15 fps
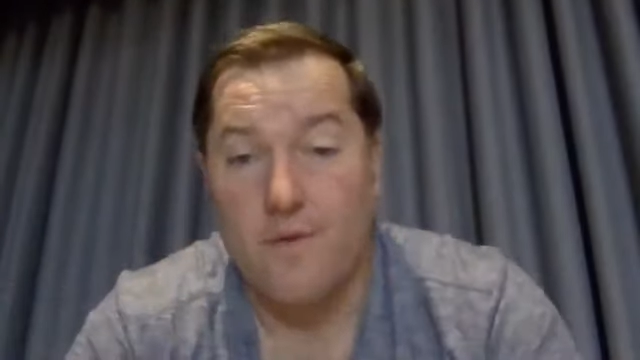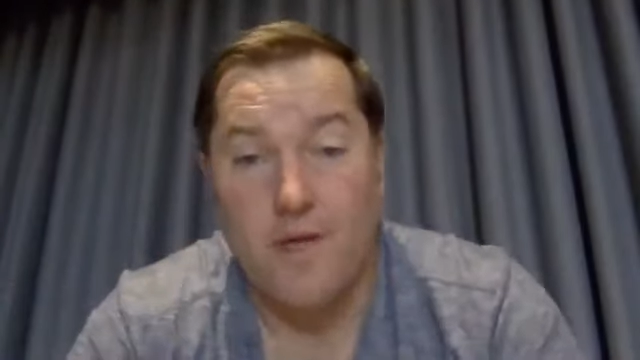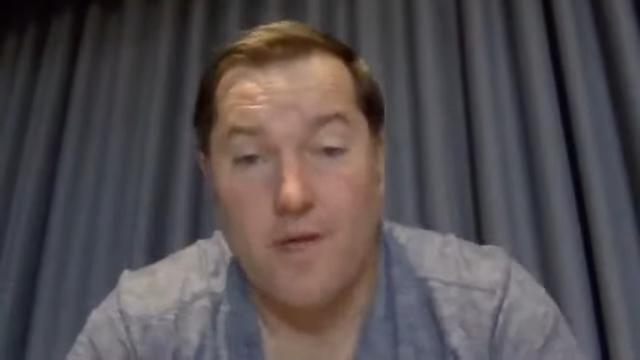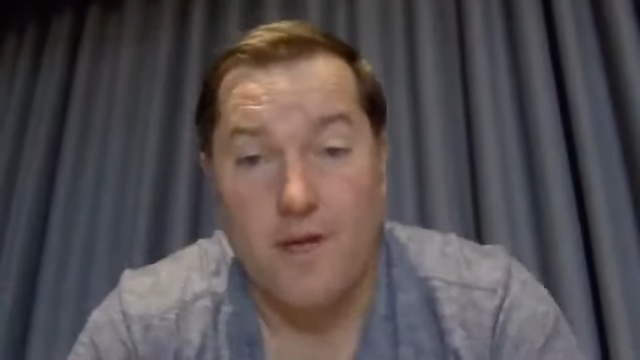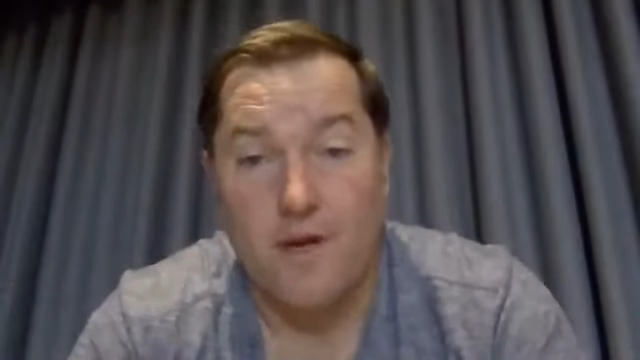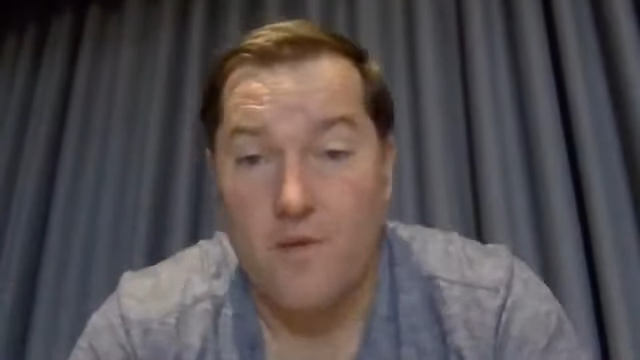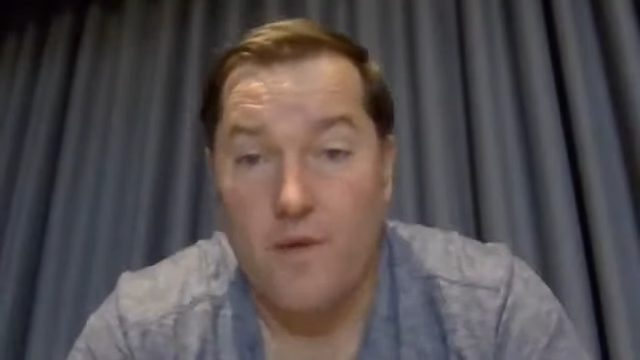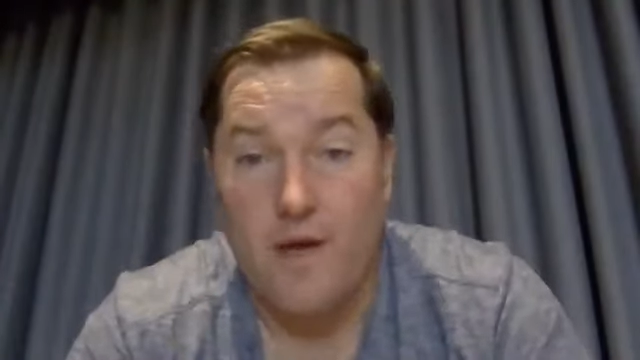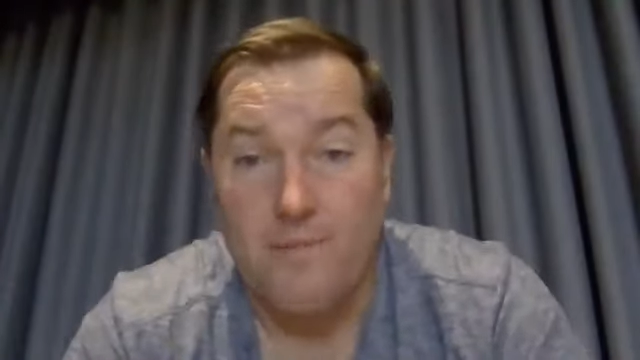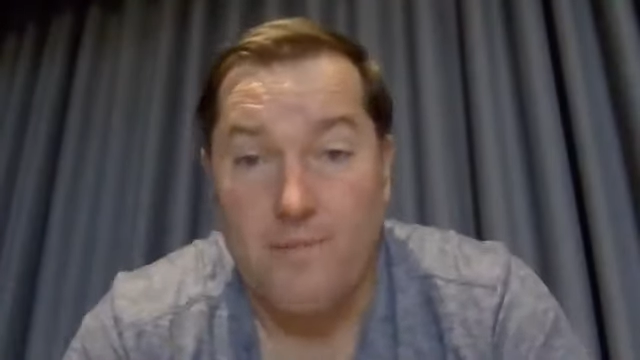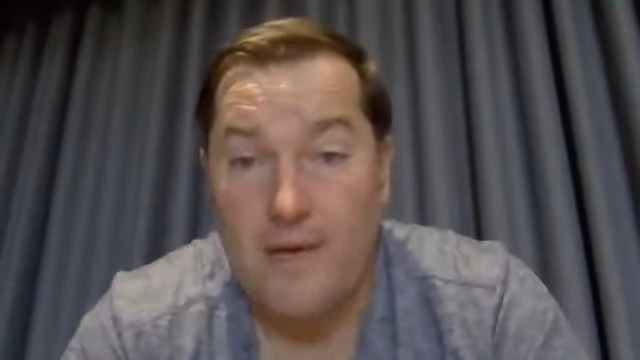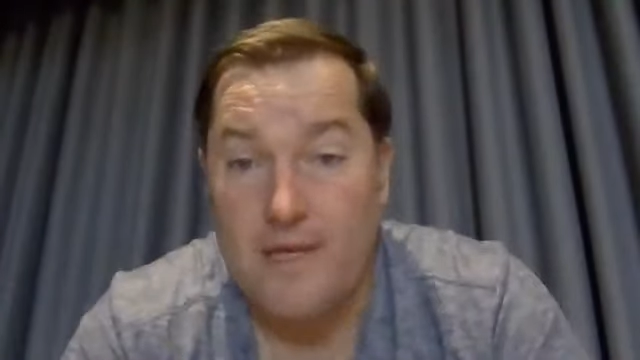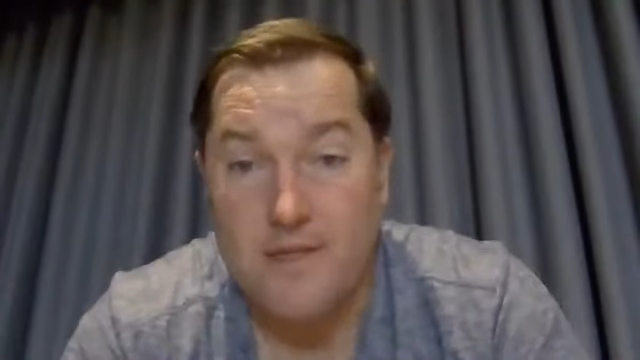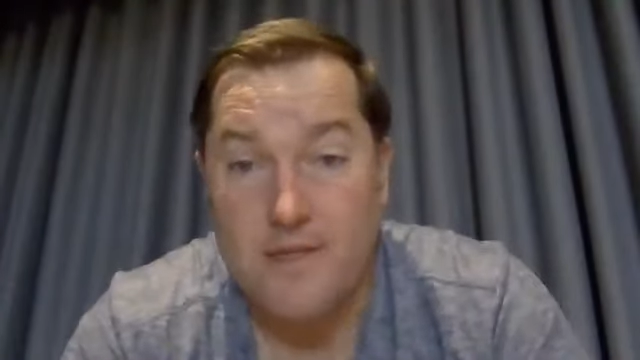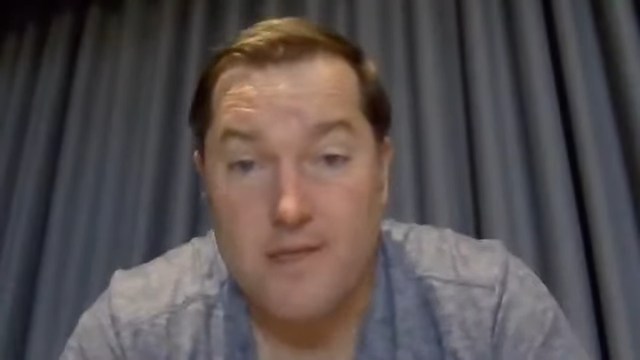We don't know where our
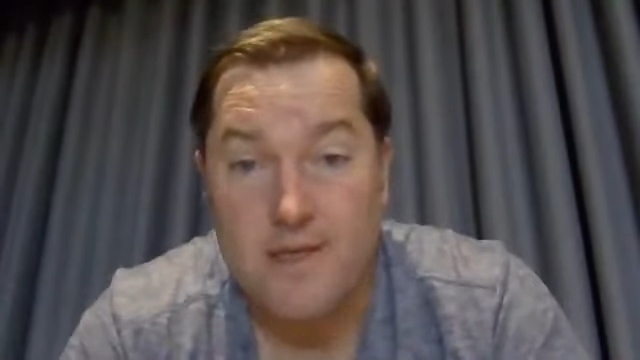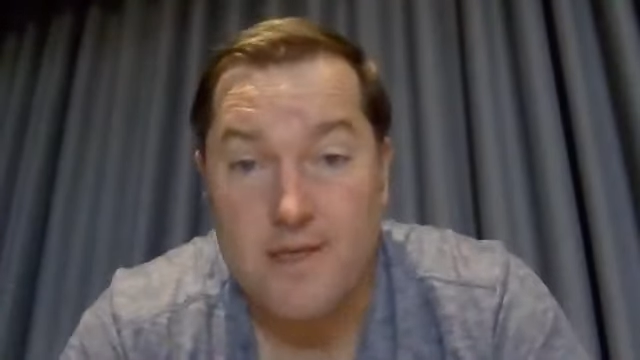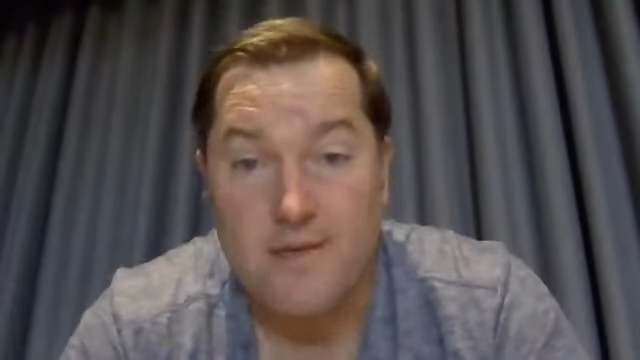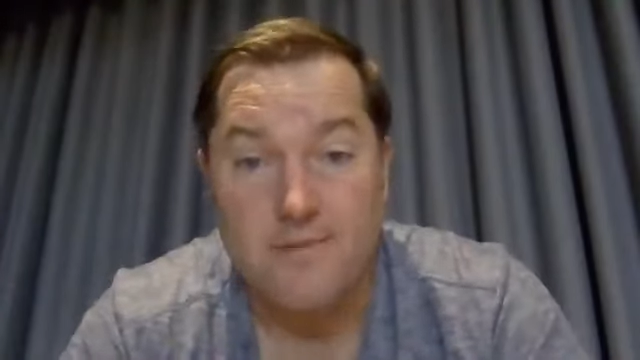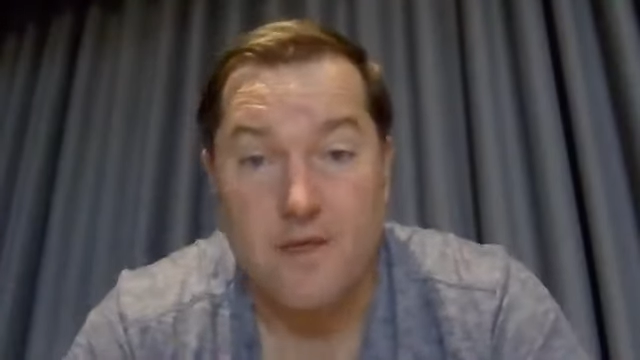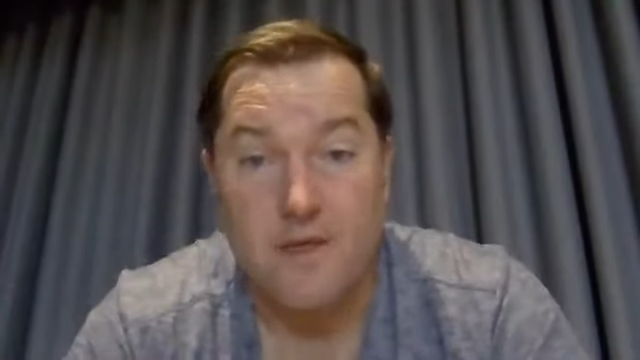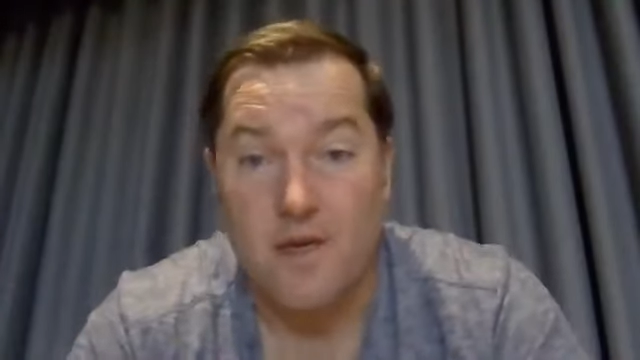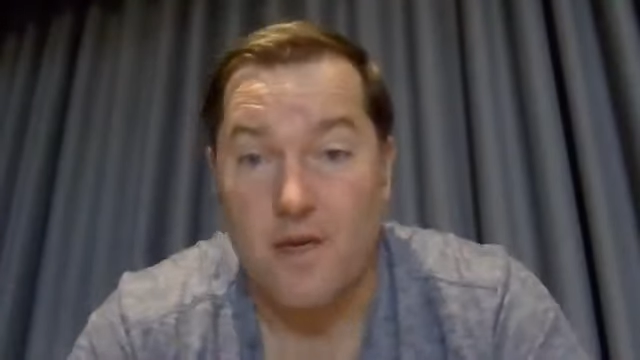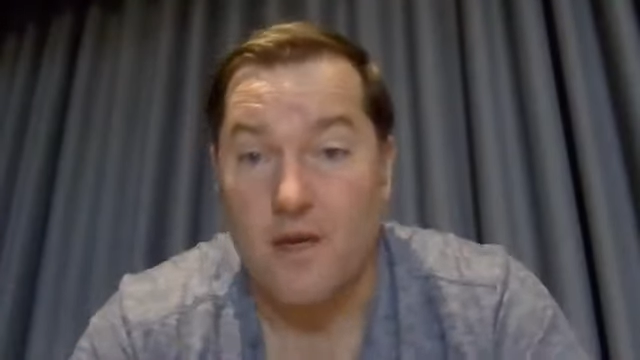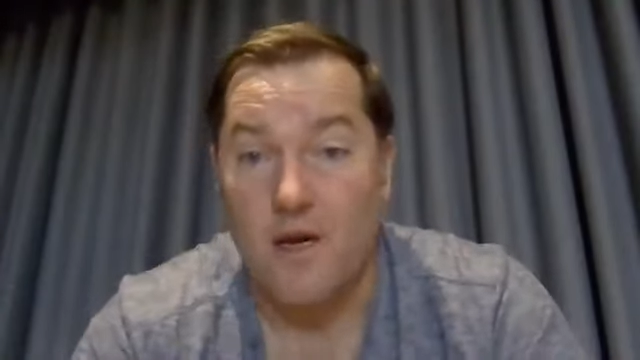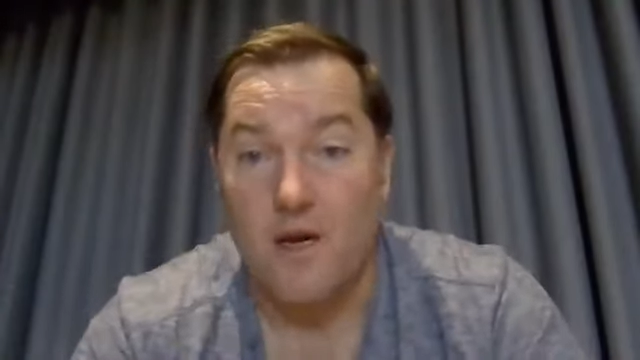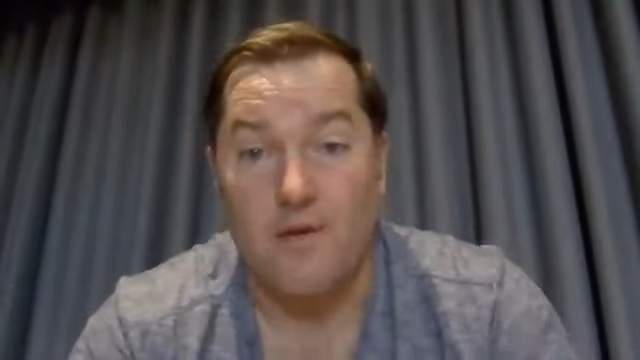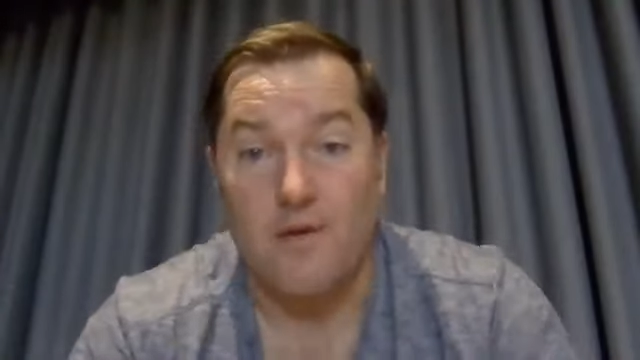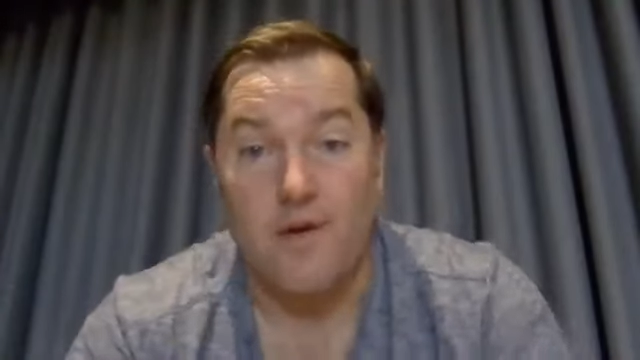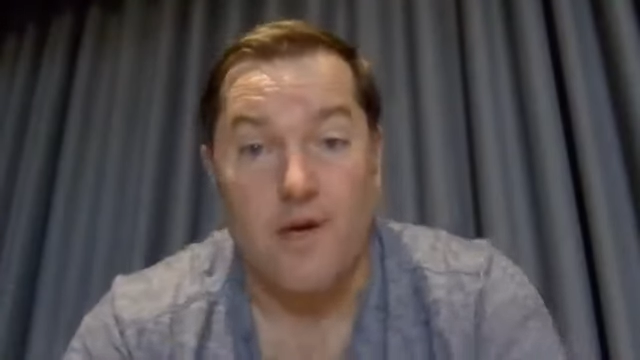pension schemes are going to
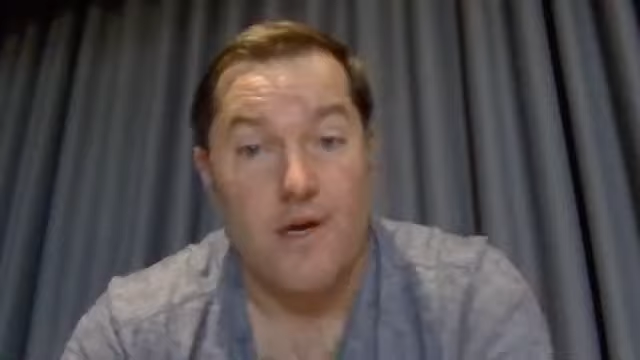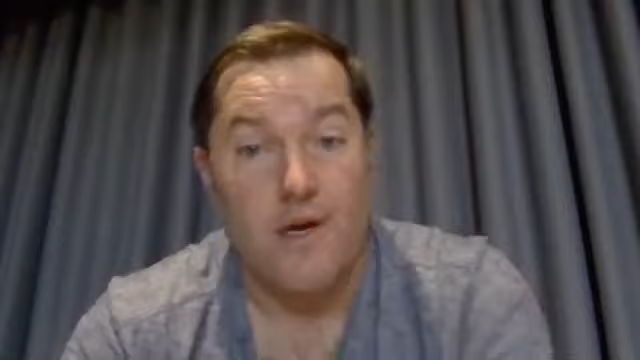go.